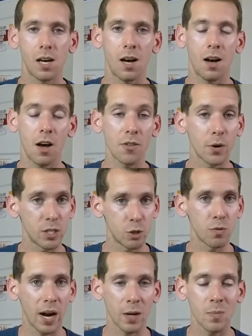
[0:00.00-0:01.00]
Although I
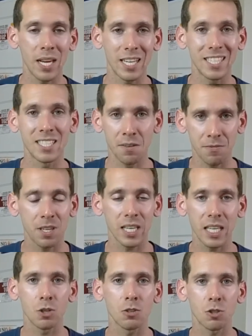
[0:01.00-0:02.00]
do recommend a different
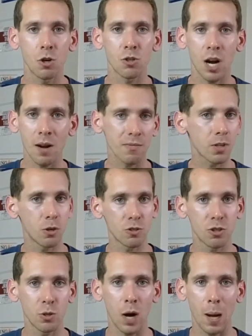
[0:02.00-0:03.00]
heel toe drop for
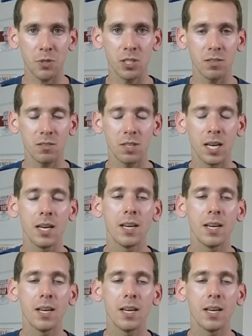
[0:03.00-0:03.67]
those two options.